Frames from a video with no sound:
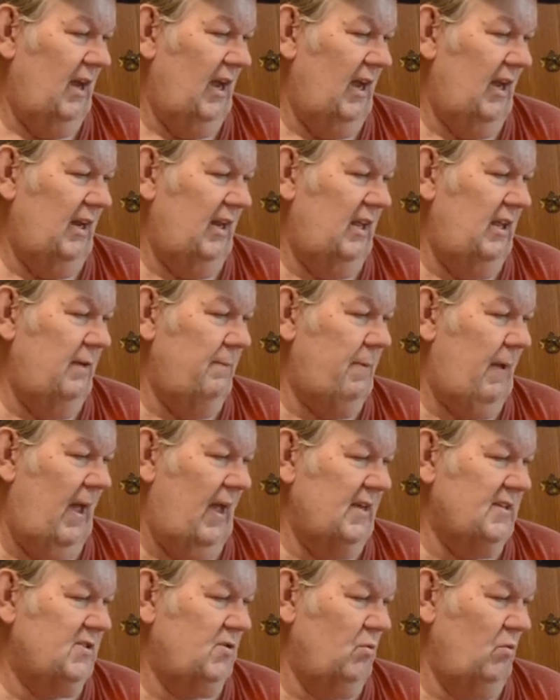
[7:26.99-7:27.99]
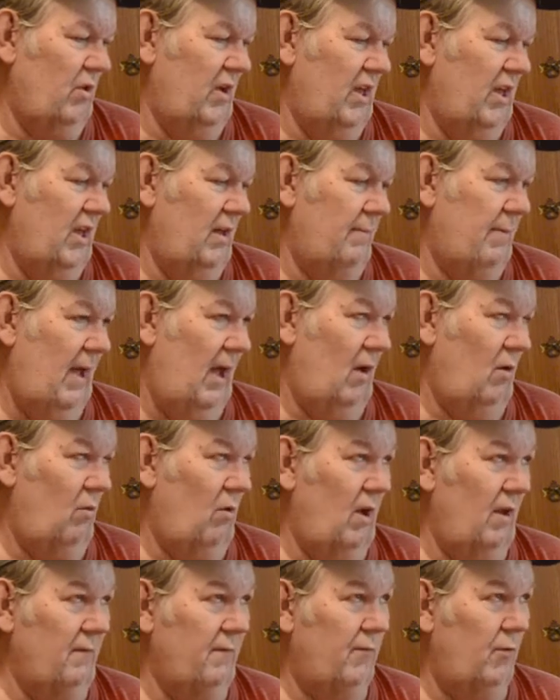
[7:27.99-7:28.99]
And he passed away about
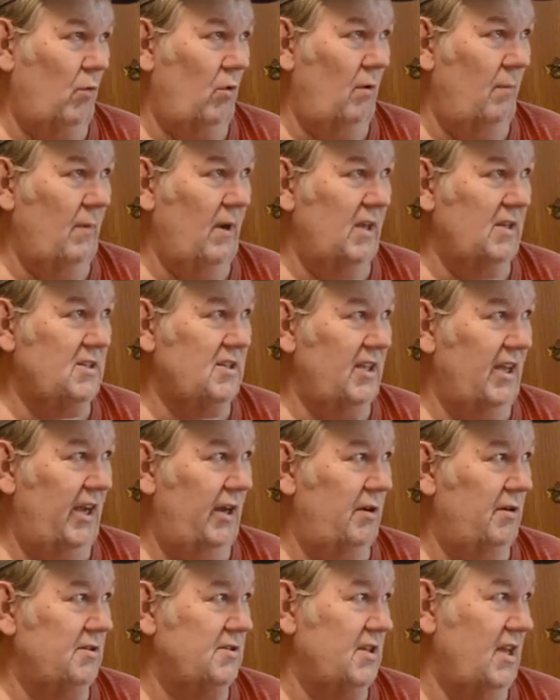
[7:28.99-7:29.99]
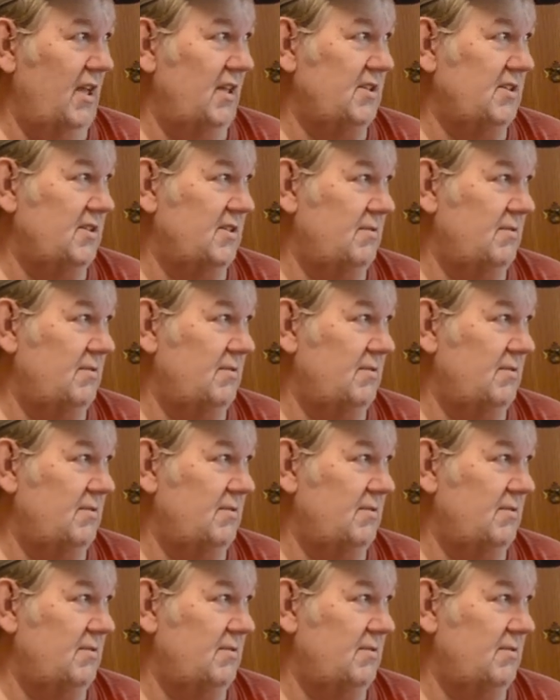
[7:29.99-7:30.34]
4 months later. So